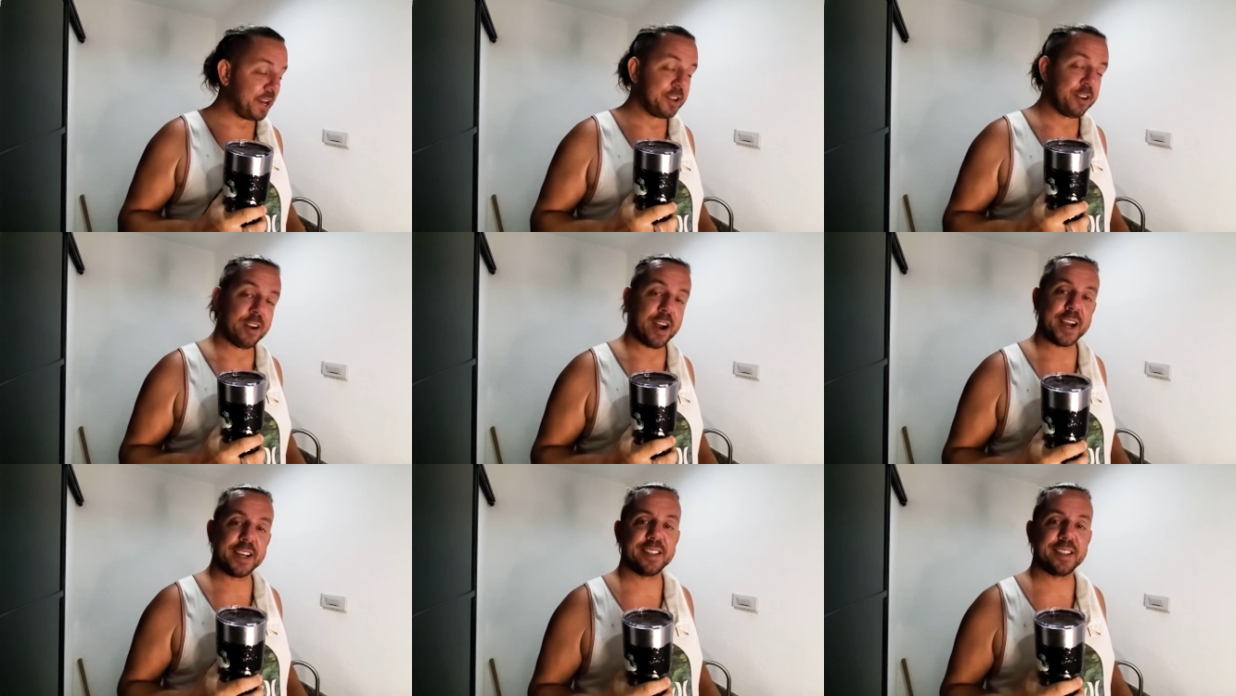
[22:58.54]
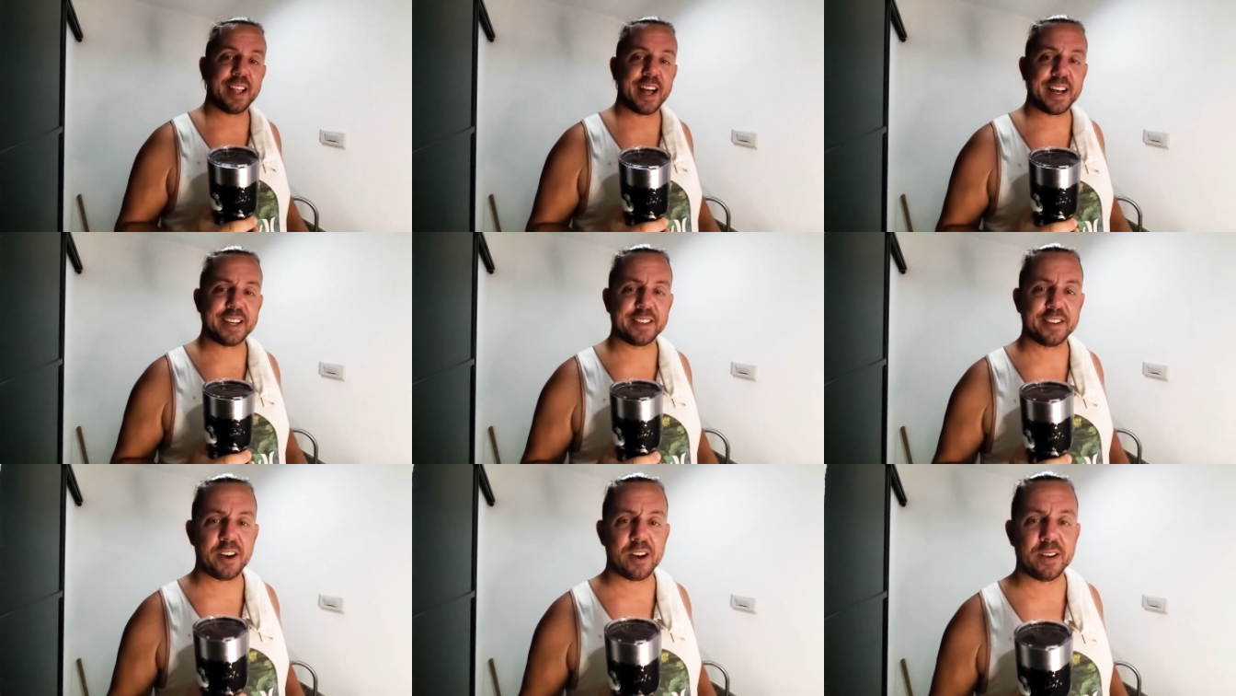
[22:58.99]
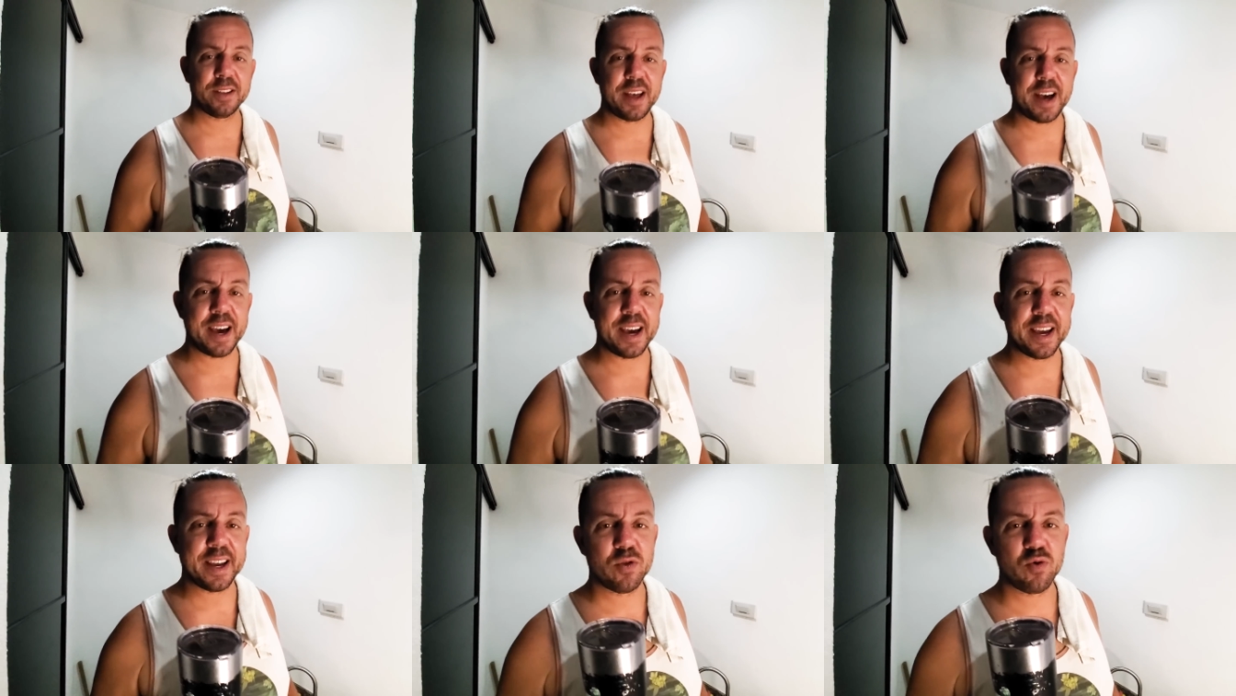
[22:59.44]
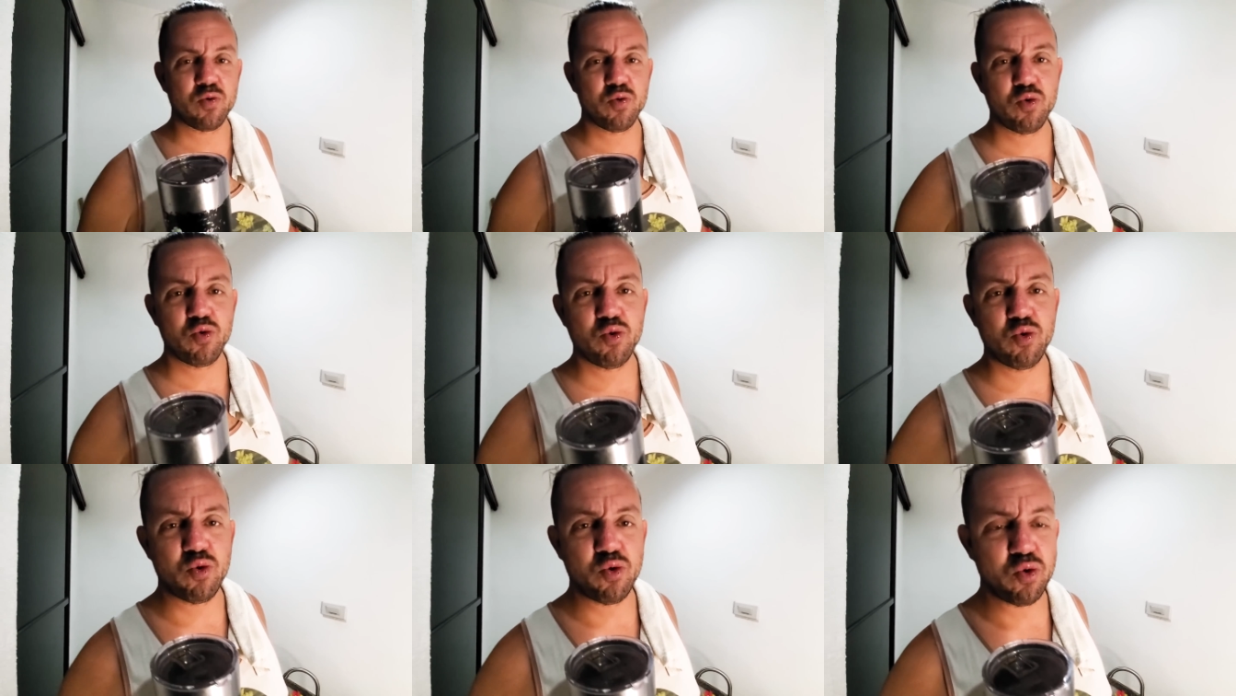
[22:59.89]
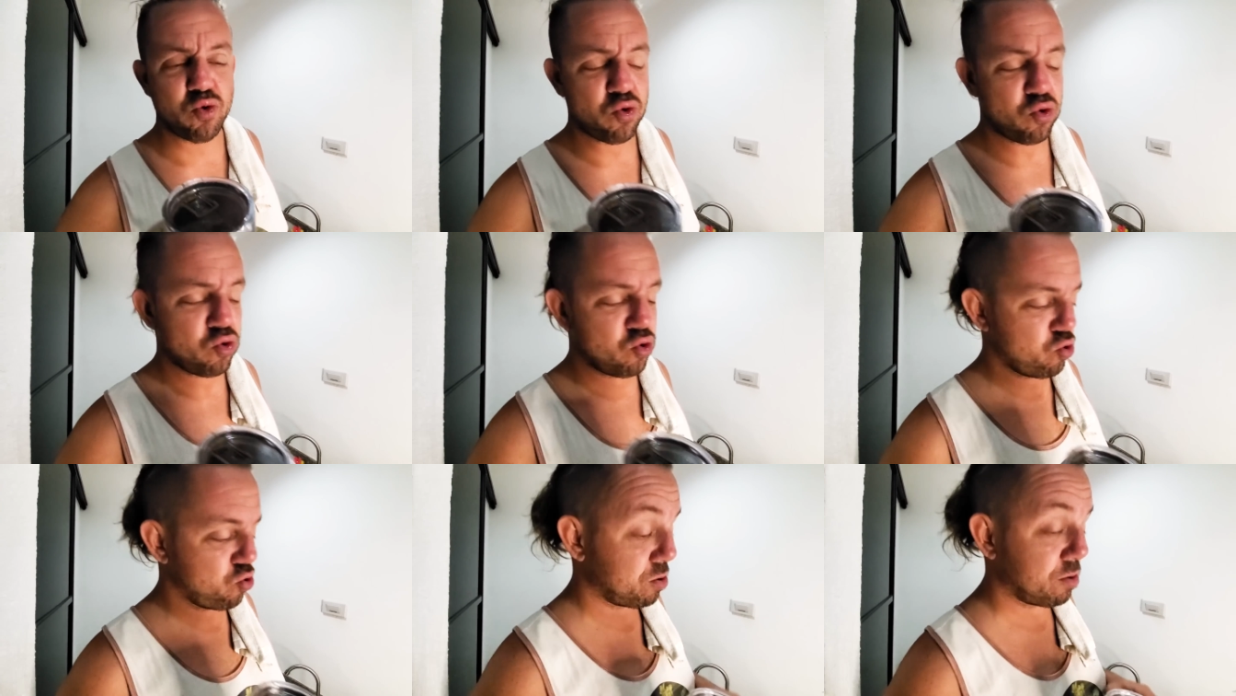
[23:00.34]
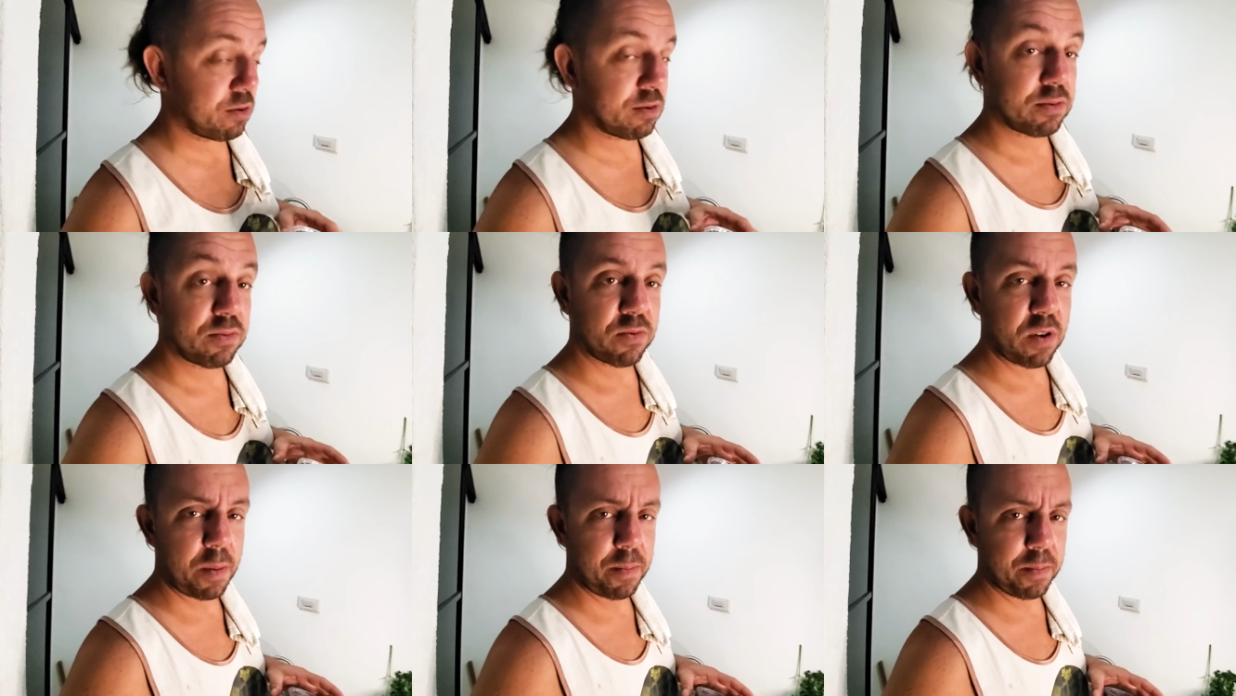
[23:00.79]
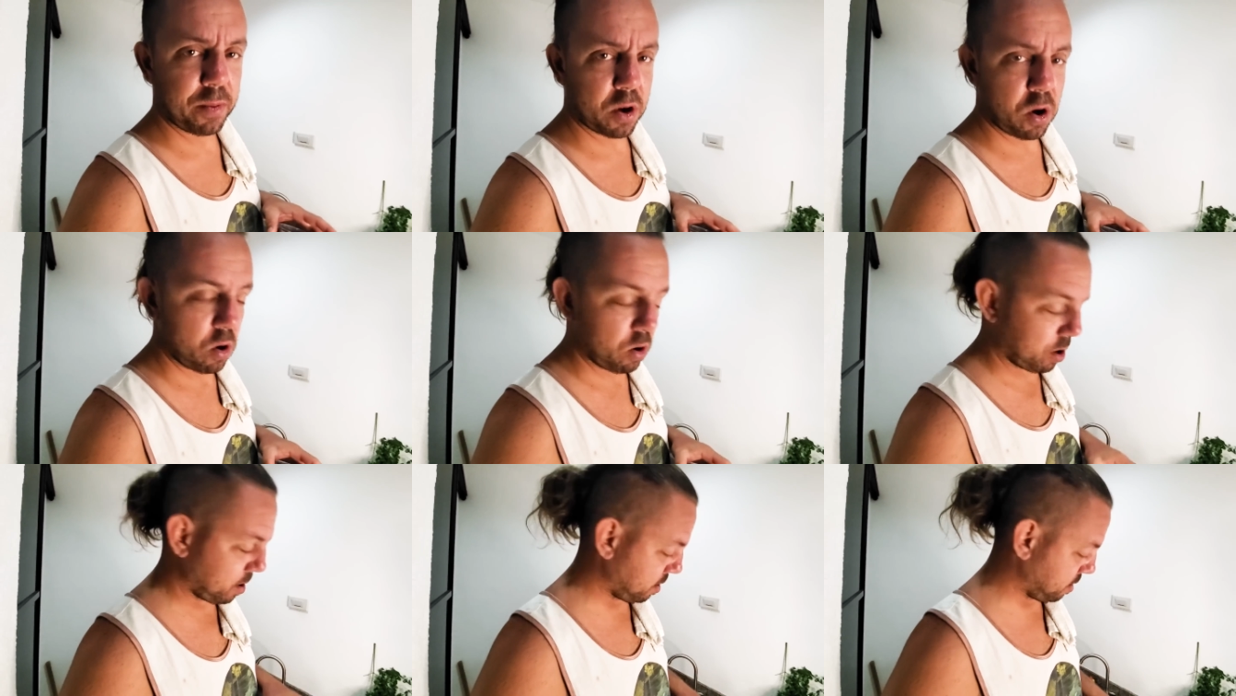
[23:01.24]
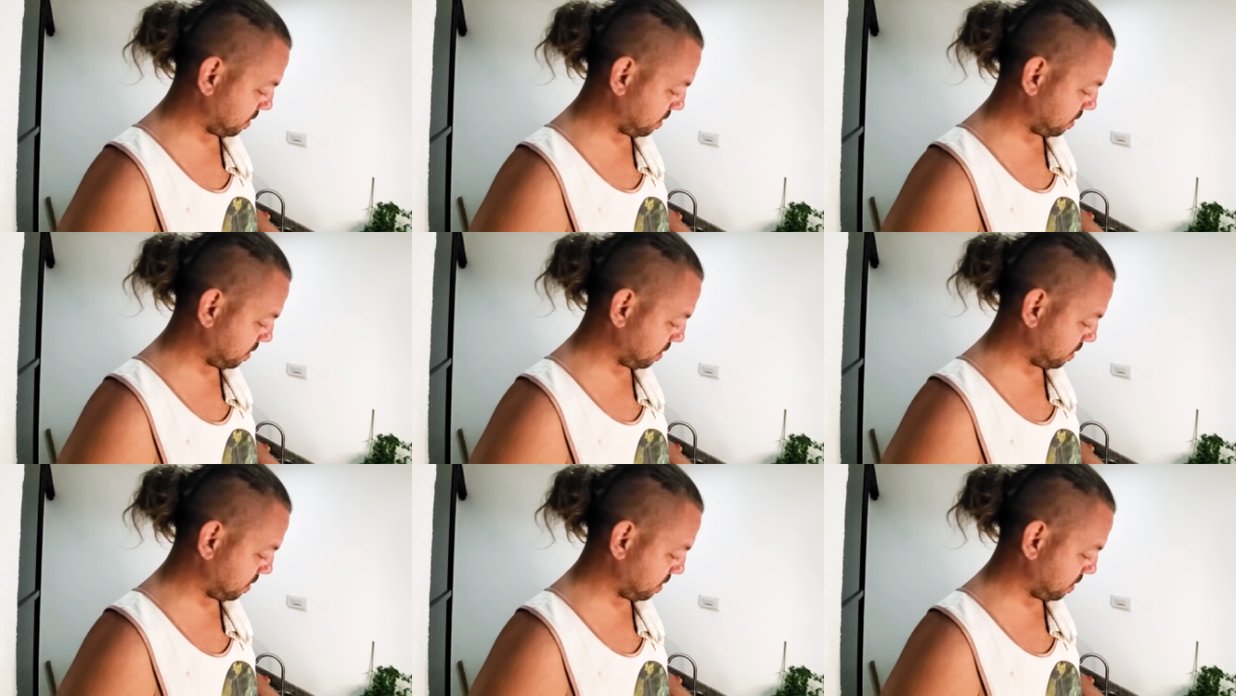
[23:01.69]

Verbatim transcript: Your ice lasts all night. Ooh. Rum Coke.